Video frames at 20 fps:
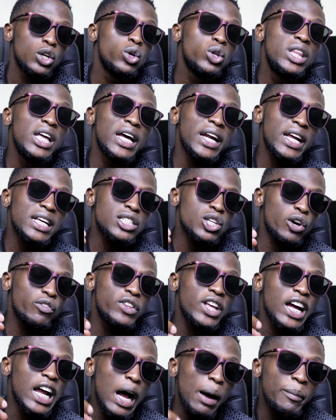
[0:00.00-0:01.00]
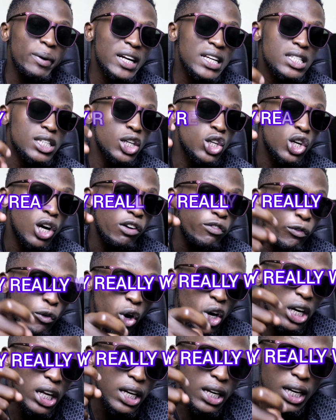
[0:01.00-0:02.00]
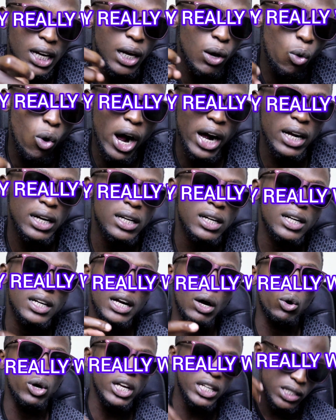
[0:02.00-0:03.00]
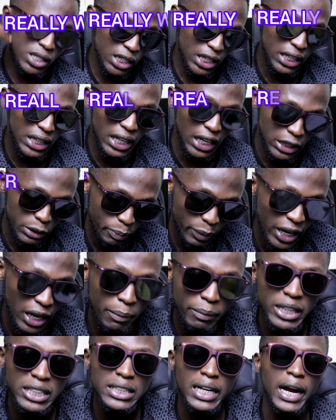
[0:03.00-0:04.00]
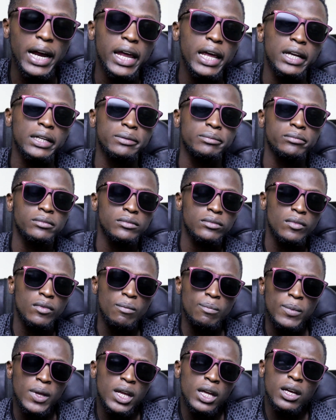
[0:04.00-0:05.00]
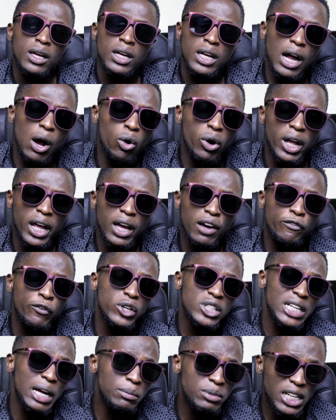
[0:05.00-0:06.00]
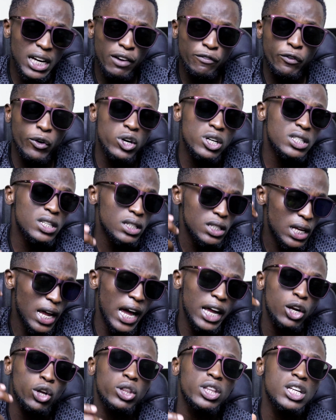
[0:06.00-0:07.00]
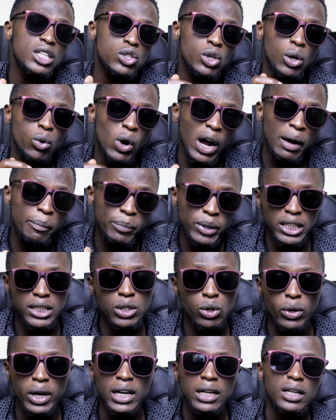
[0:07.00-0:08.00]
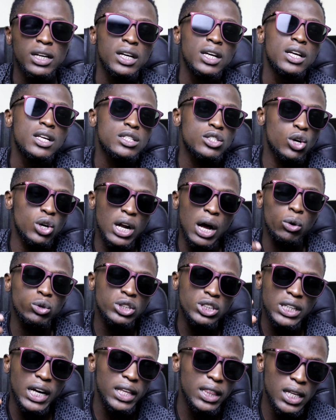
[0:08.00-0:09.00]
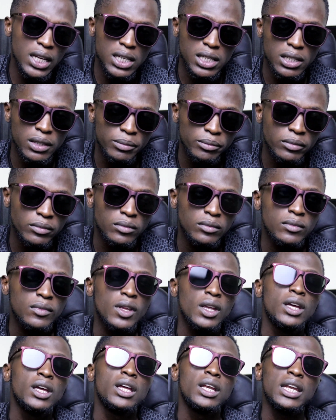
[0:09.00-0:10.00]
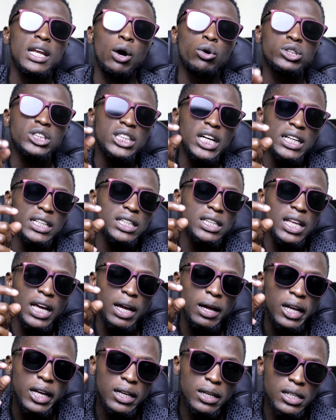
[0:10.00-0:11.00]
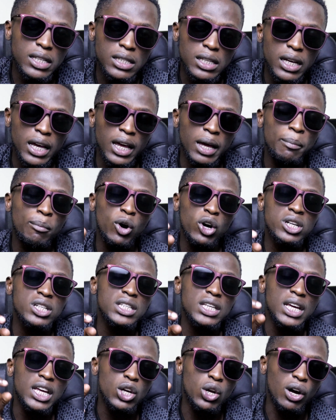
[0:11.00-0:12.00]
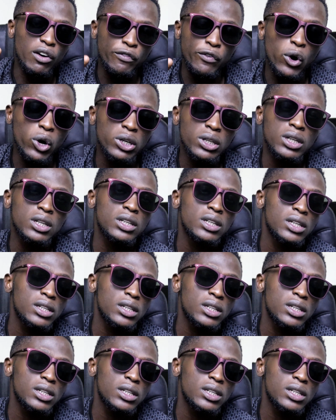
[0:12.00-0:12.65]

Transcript: do the rest of the cameras in your phone really work now let's try the experiment again now uh, for samsung phones i know this will work pretty well so now try this now change the uh, modes in your phone